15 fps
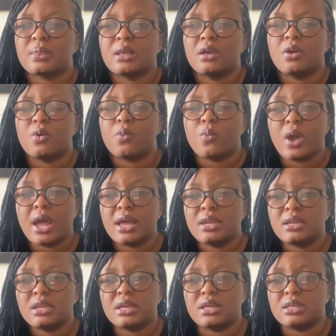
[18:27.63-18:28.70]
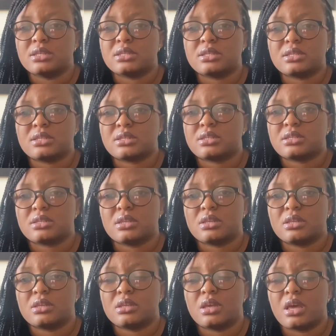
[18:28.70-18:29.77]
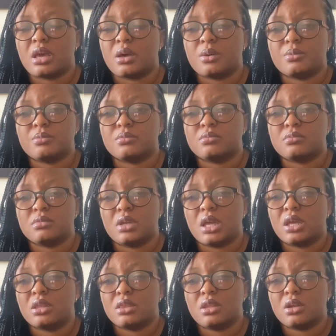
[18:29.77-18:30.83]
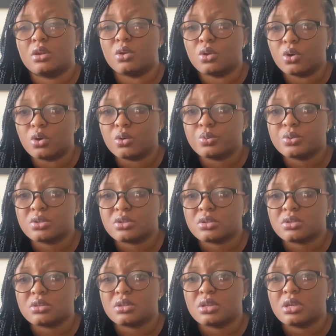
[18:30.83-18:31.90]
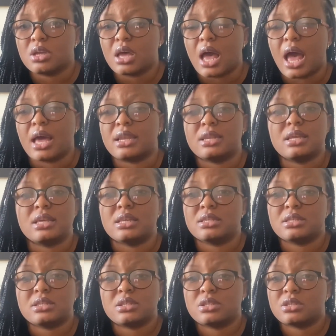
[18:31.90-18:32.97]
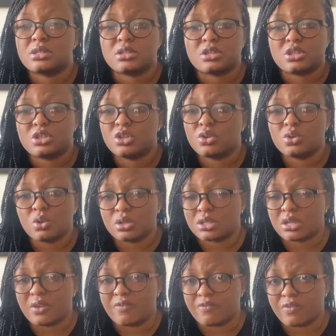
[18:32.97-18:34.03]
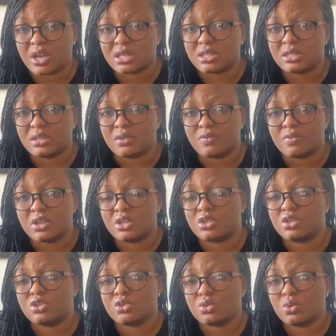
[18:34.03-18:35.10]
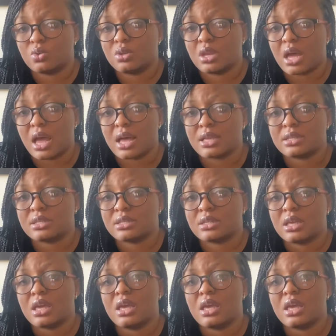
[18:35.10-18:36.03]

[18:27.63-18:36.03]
when it's in the lobes and is still not invasive, it is known as